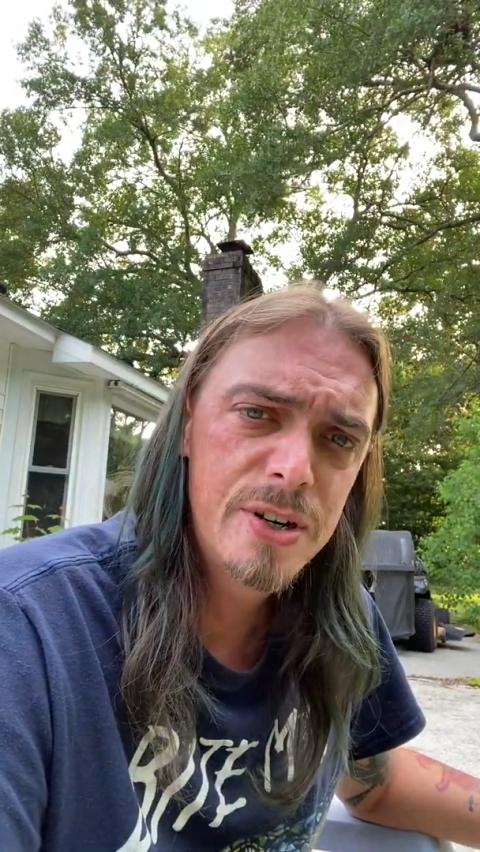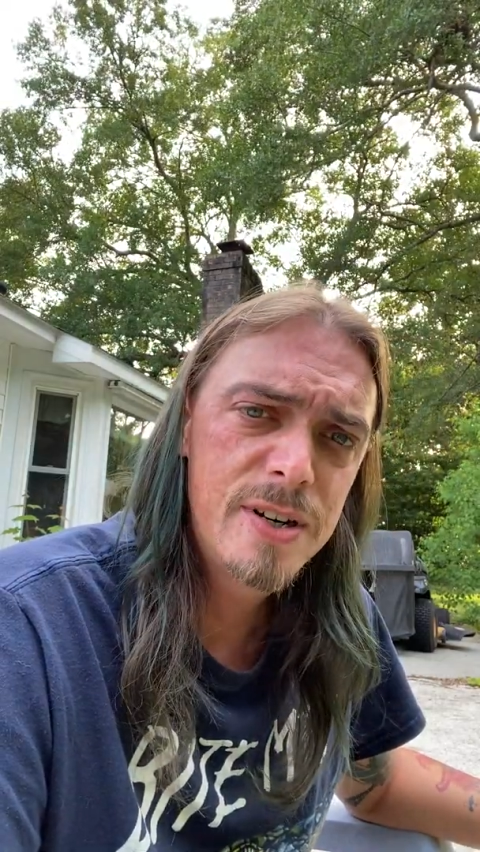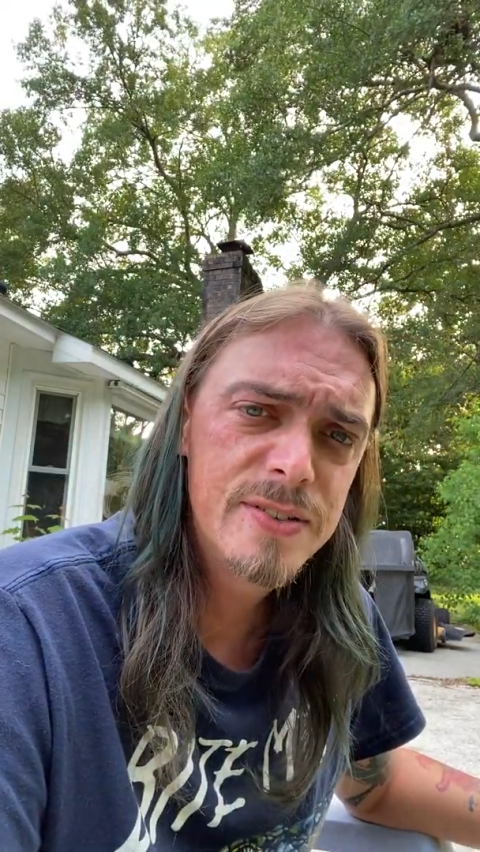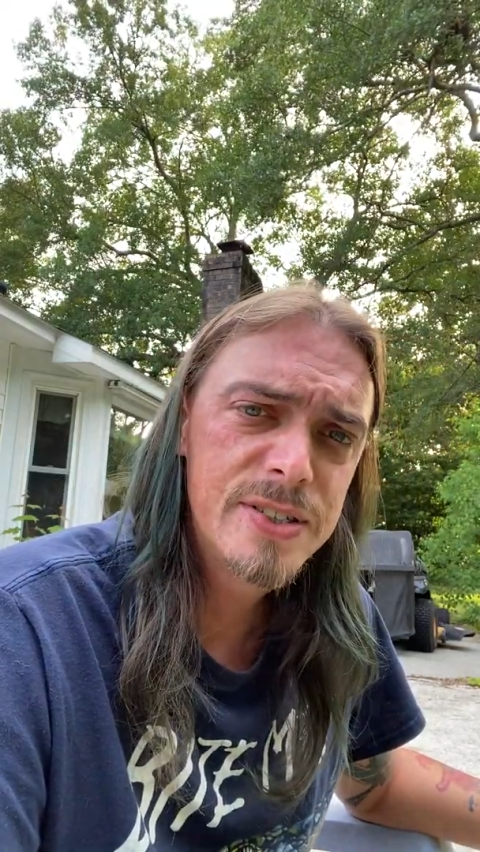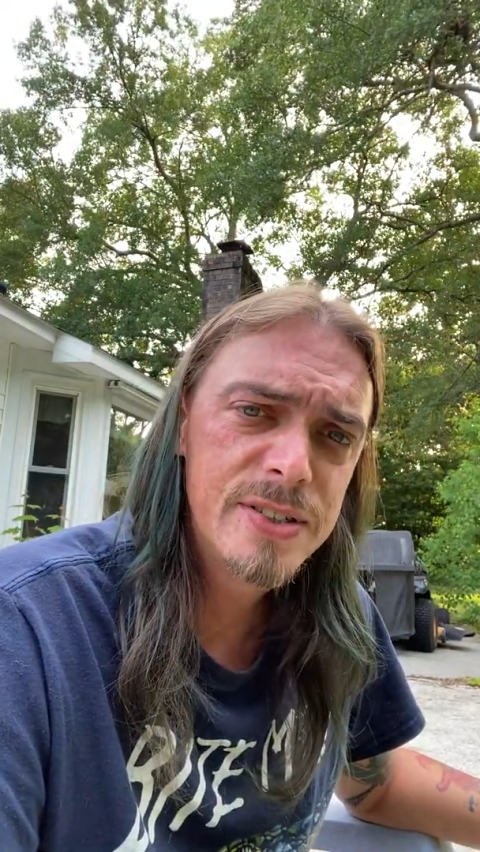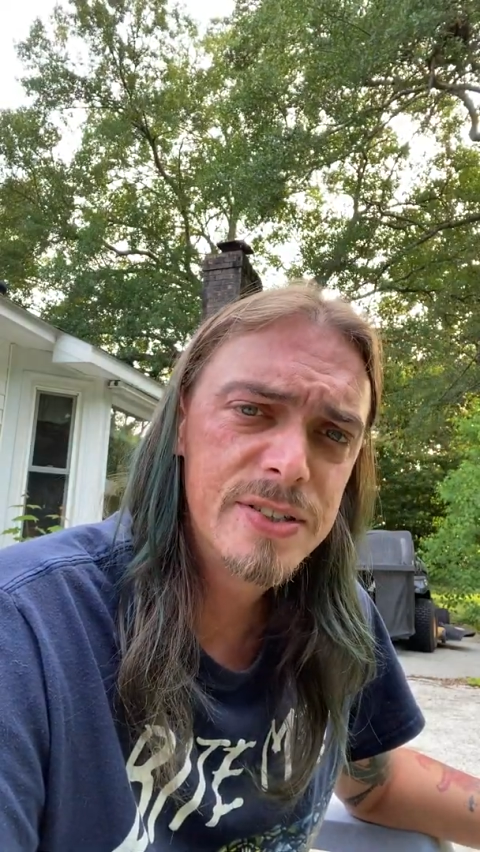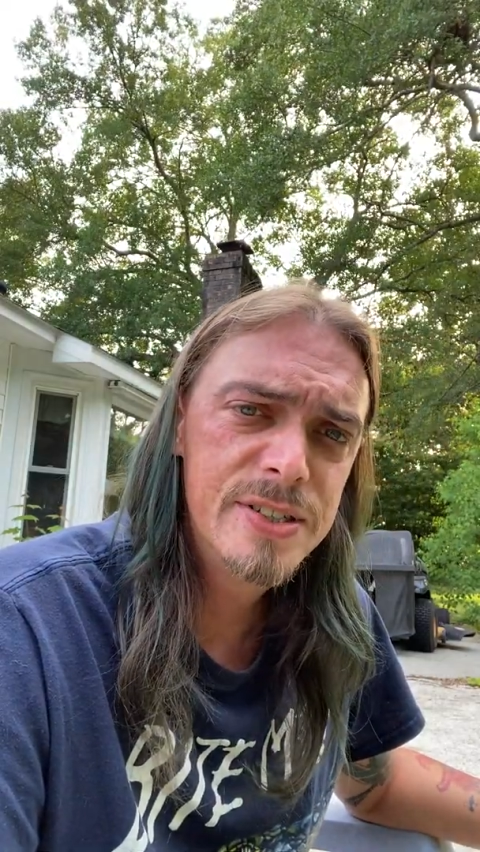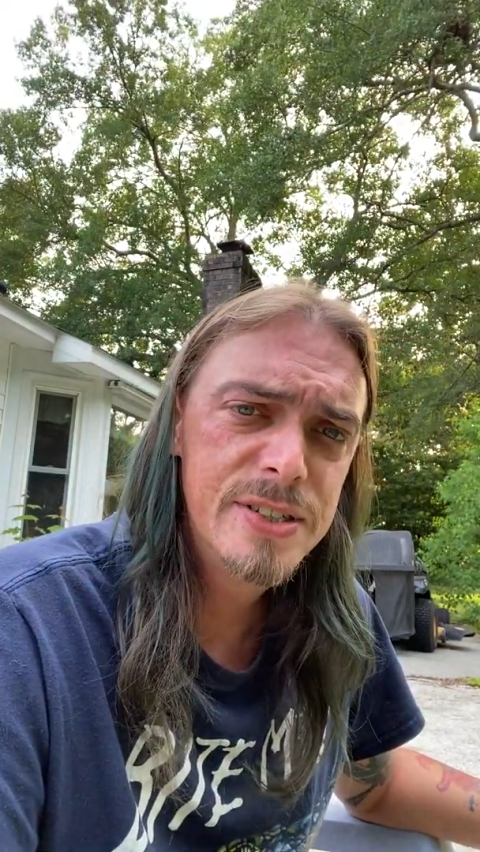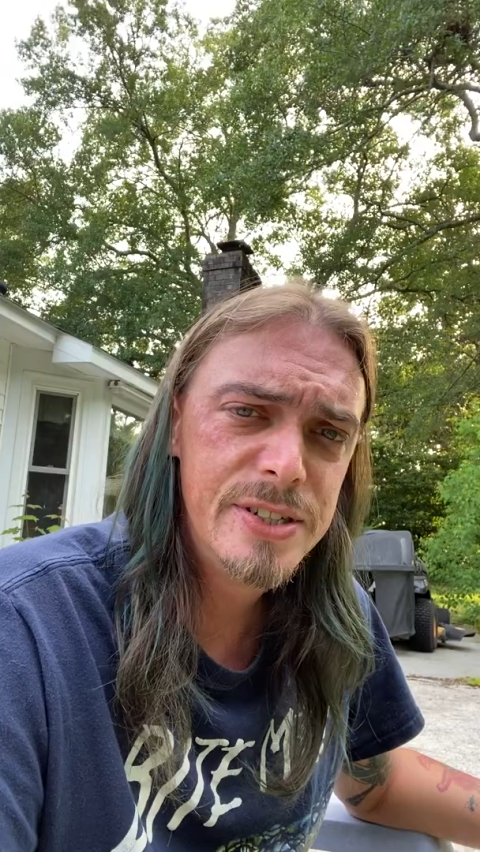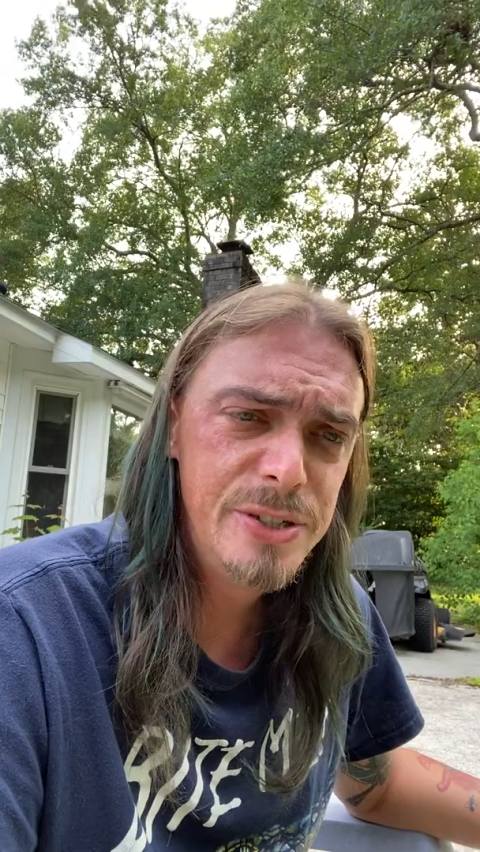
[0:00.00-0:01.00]
officers
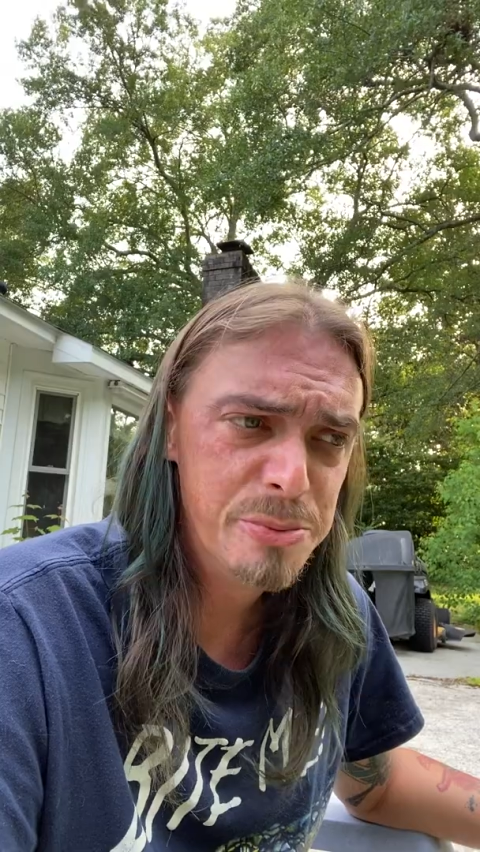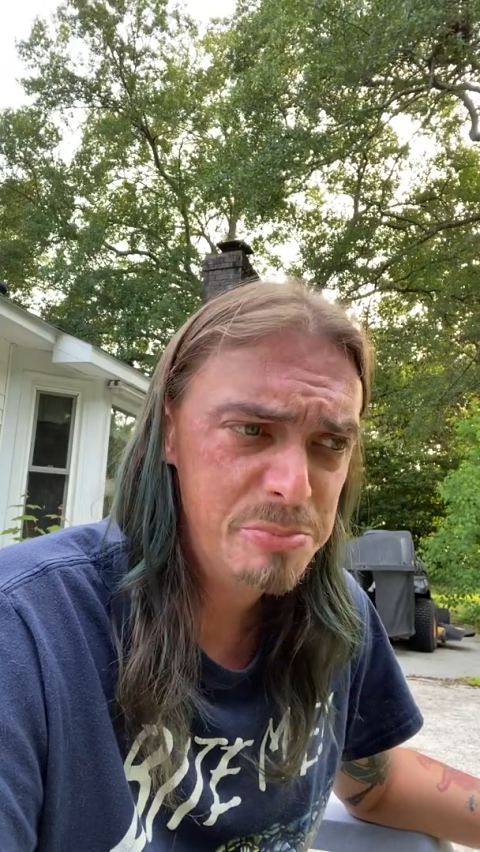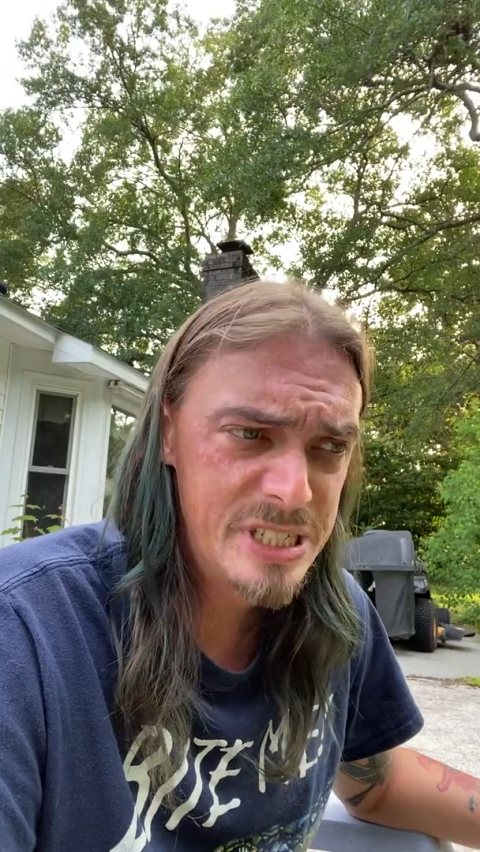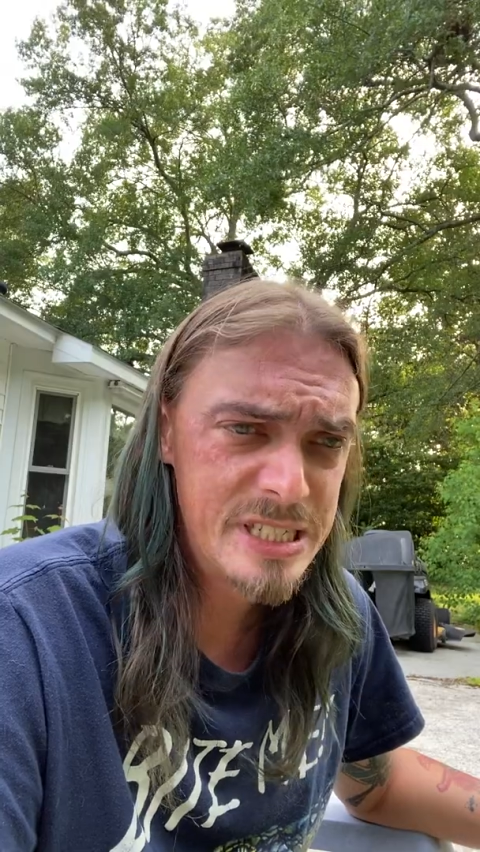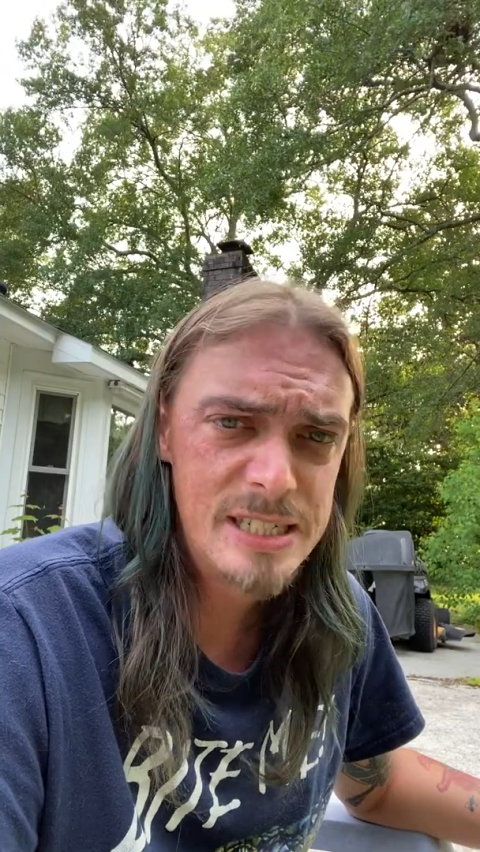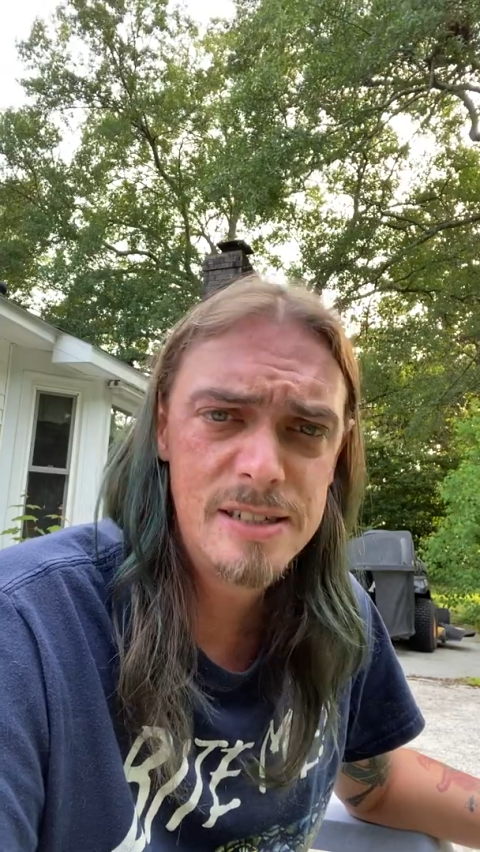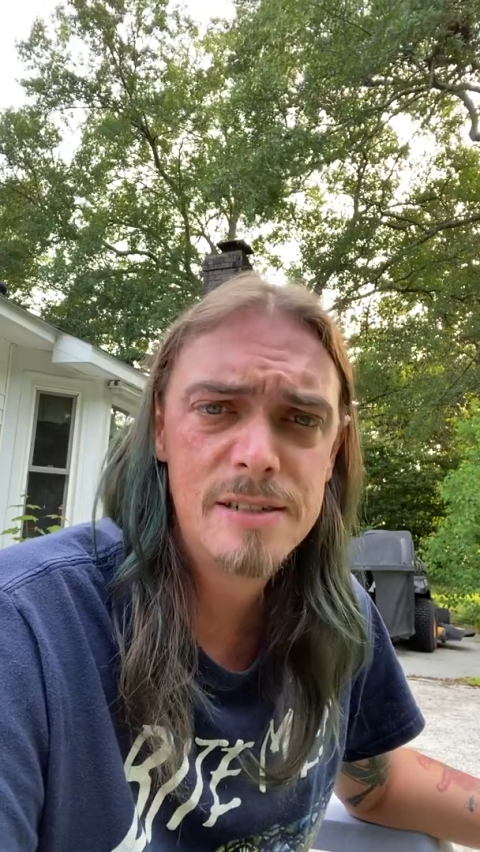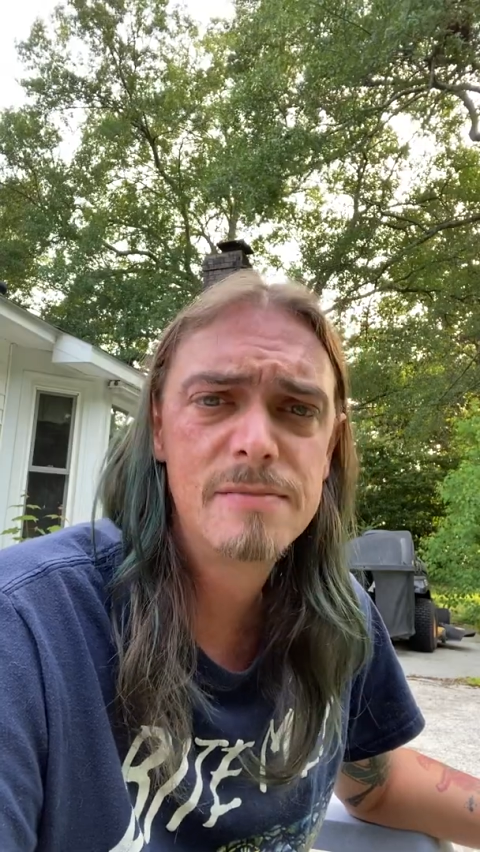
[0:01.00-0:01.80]
that she's missing